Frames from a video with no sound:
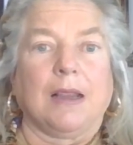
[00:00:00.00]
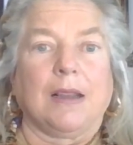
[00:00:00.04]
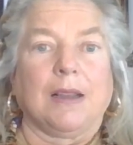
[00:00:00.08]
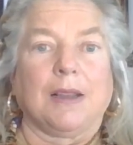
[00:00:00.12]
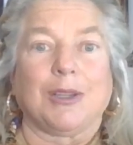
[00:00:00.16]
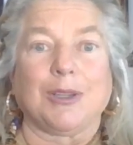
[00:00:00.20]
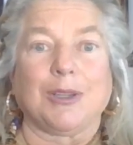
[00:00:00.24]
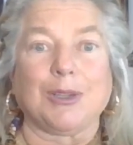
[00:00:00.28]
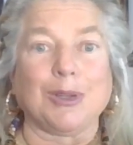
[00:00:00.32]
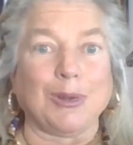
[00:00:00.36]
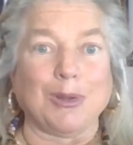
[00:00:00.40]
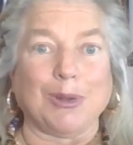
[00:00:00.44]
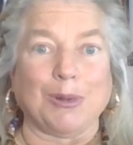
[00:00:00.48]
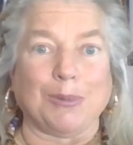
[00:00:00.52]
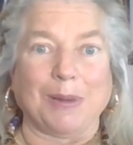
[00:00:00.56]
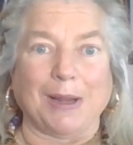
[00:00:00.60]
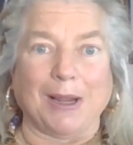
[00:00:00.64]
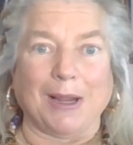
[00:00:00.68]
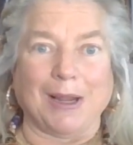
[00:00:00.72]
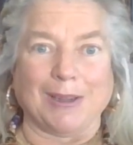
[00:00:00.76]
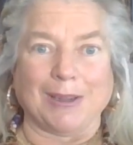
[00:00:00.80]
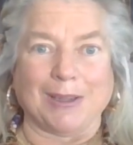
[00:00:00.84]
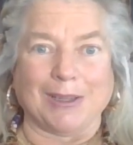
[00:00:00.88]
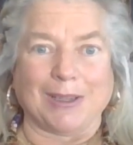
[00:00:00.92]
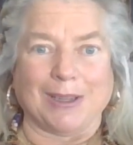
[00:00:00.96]
Solar
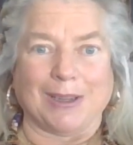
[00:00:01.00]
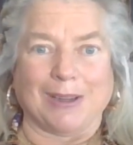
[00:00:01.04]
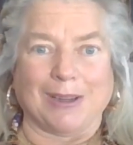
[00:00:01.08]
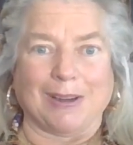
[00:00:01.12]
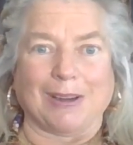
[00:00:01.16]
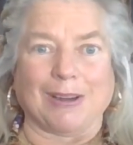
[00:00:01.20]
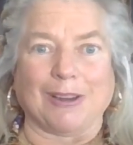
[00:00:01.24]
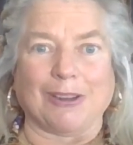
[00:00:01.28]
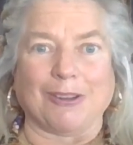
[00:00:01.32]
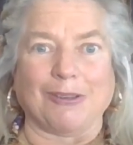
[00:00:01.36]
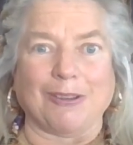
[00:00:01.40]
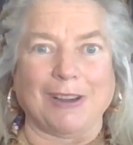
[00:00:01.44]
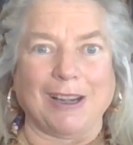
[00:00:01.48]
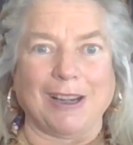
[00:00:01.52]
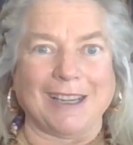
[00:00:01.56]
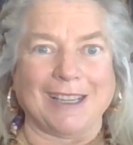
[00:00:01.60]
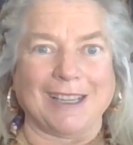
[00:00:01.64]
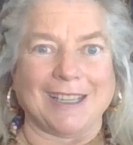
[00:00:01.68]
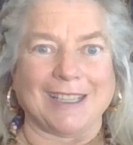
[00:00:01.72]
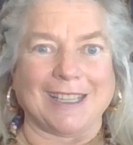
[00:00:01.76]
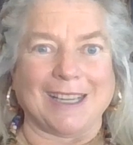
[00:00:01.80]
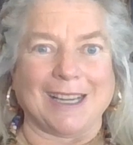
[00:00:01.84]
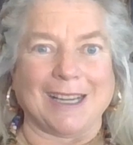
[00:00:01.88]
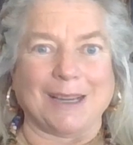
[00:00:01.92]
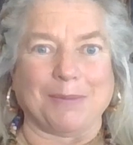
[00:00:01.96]
panels are a great
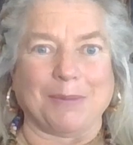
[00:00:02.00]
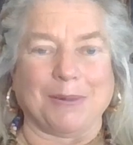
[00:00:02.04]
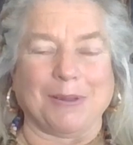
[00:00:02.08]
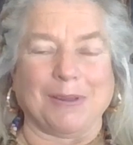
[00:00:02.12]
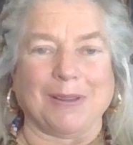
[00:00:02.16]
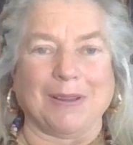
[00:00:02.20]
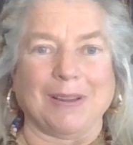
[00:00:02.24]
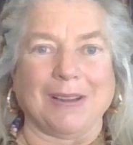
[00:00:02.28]
example.